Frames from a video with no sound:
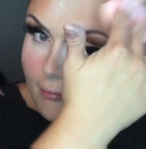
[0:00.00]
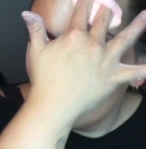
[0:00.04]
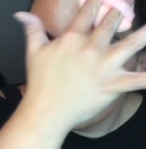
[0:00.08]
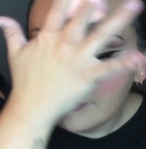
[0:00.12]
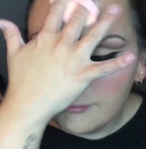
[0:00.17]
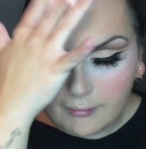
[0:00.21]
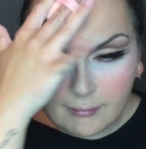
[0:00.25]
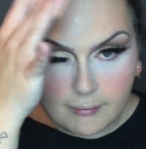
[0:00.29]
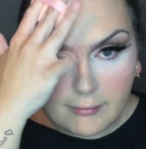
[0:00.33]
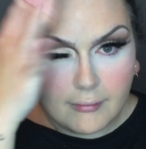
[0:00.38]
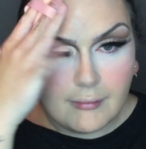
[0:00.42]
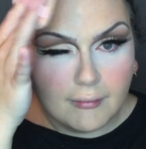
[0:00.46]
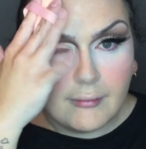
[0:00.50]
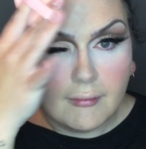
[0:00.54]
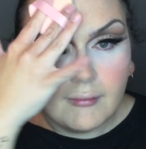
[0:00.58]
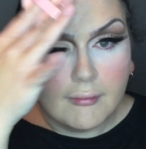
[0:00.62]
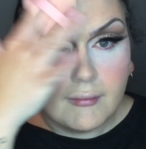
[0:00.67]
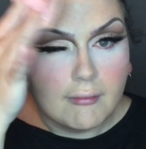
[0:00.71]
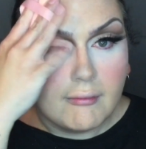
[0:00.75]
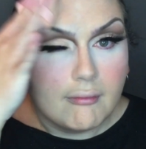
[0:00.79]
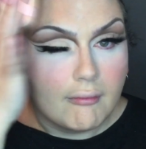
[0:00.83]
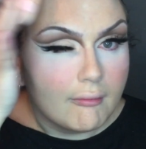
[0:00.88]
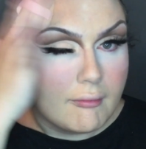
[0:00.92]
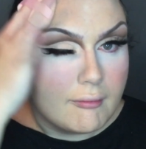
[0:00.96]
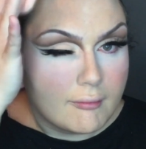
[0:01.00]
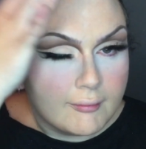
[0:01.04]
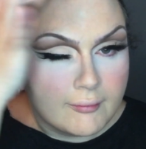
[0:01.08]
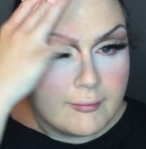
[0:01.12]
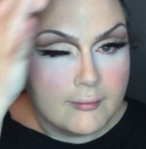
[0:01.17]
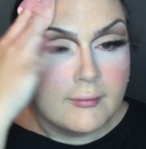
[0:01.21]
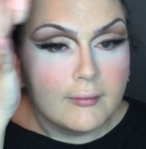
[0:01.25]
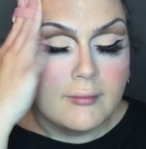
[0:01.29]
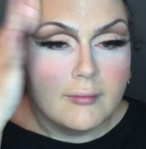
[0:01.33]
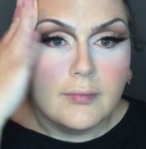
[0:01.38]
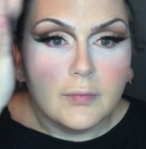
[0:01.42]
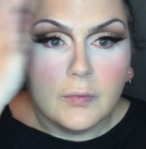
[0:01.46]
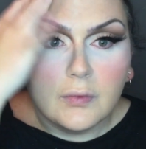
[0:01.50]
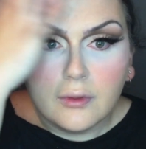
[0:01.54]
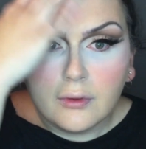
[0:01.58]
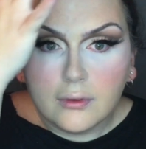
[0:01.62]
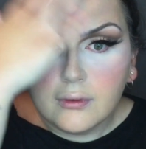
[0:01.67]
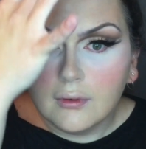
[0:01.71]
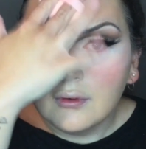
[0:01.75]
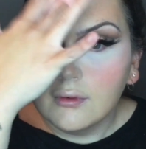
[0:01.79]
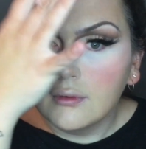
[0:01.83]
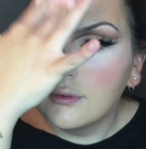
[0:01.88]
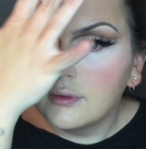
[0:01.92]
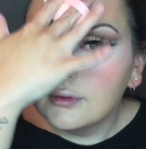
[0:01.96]
So I was very happy with
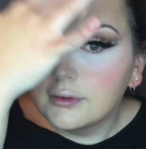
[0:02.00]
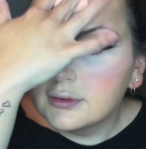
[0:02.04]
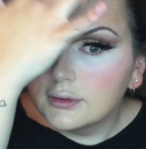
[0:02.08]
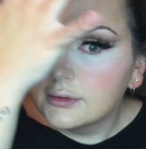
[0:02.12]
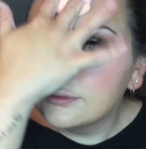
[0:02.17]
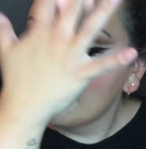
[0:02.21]
this.